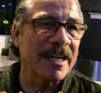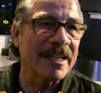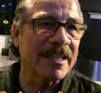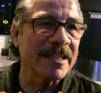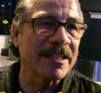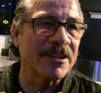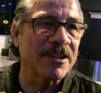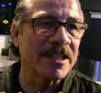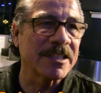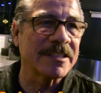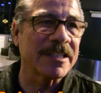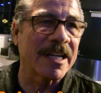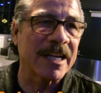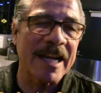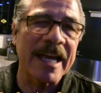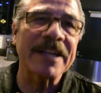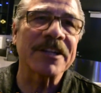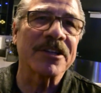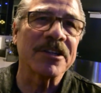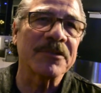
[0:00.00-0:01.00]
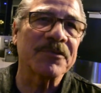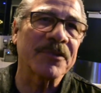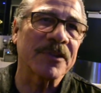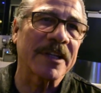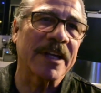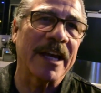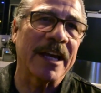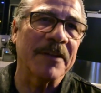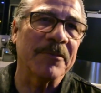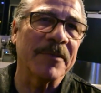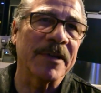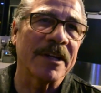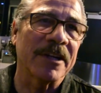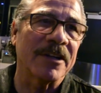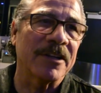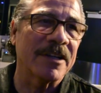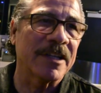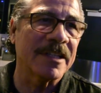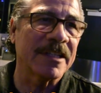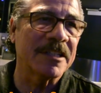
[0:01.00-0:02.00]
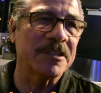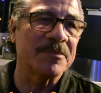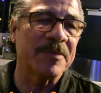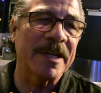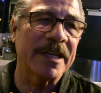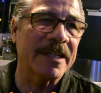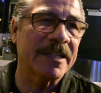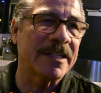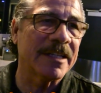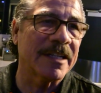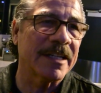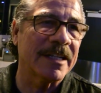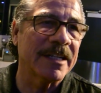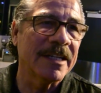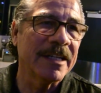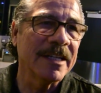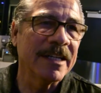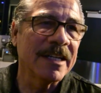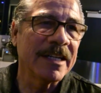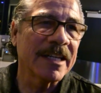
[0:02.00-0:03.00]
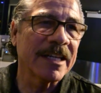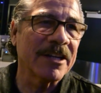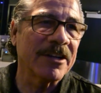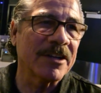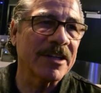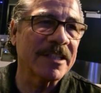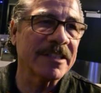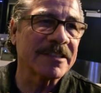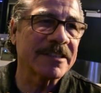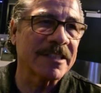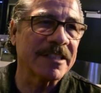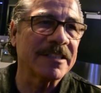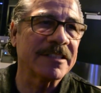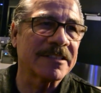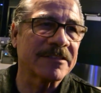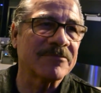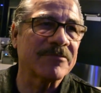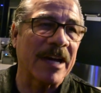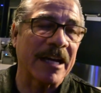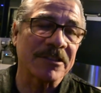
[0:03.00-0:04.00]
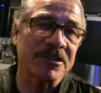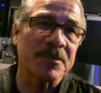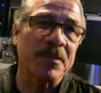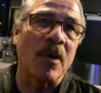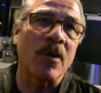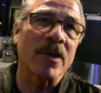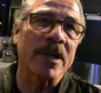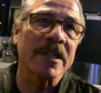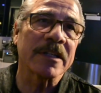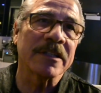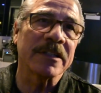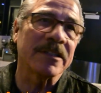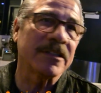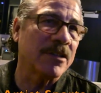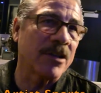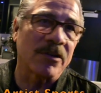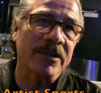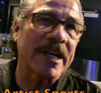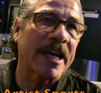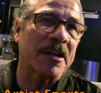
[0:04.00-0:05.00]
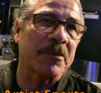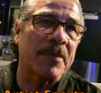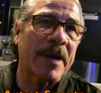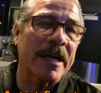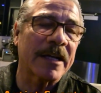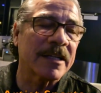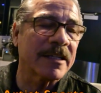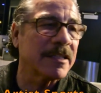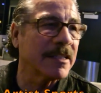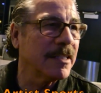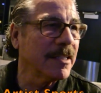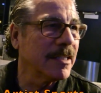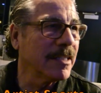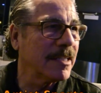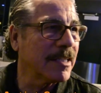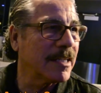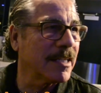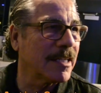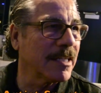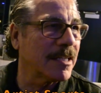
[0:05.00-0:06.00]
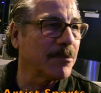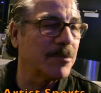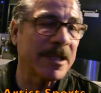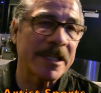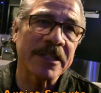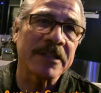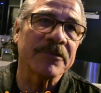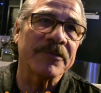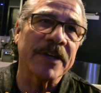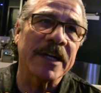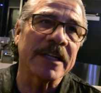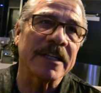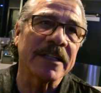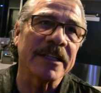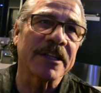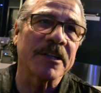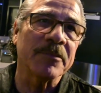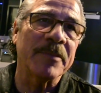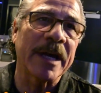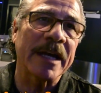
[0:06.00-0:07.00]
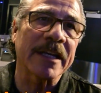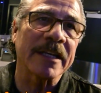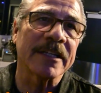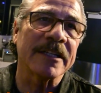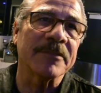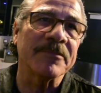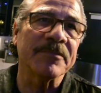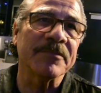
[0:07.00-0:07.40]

you know, he's done a lot of good for the game, you know, and he's made, you know, he's outspoken, no doubt about it. But he could fight. He could back it up.